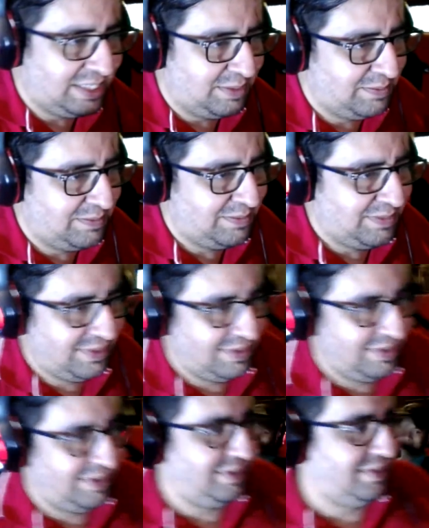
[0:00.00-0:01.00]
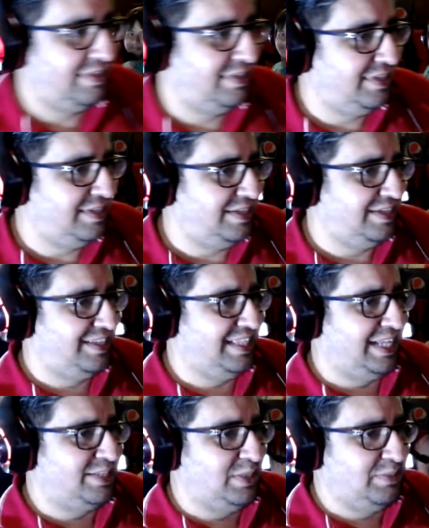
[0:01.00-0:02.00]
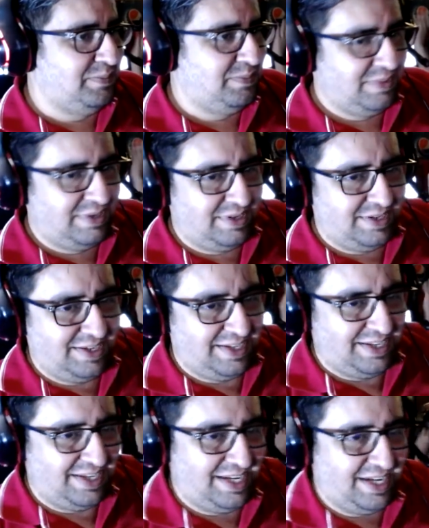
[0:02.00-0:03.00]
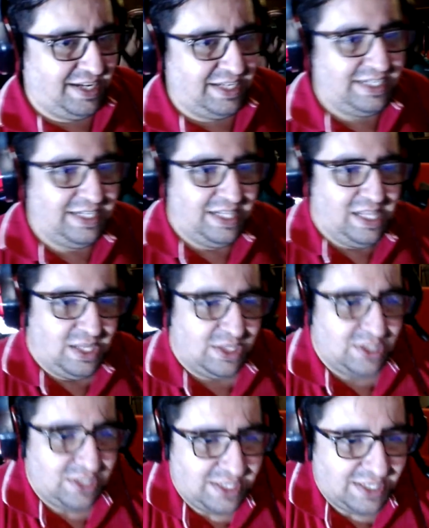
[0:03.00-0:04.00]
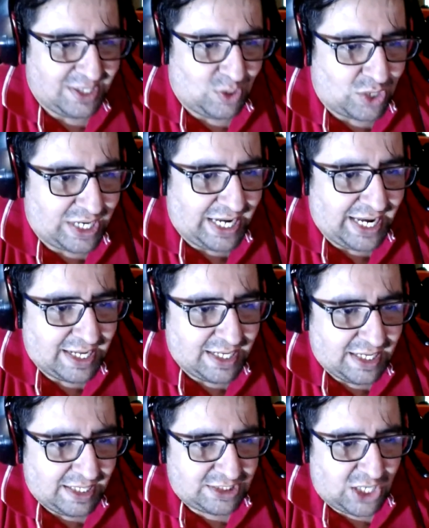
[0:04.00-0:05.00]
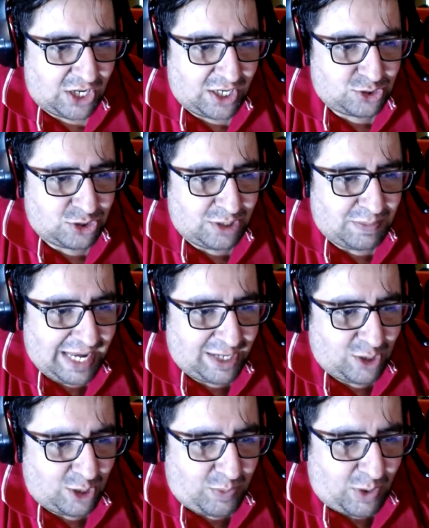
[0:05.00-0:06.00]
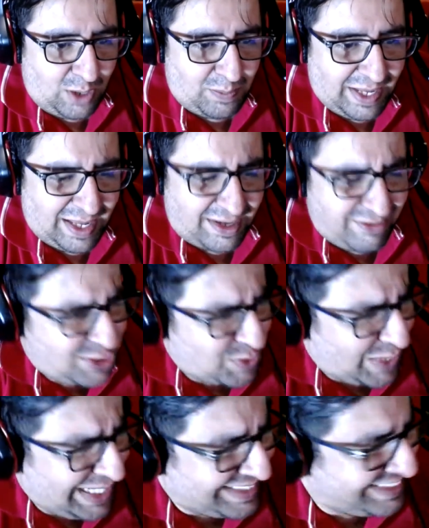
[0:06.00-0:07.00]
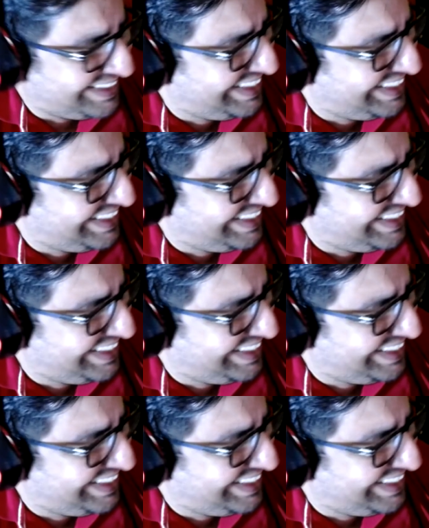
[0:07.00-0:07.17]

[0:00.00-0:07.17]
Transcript: him. That's him. Uh, okay. Shout out to the Bangalore Paul player. Which one?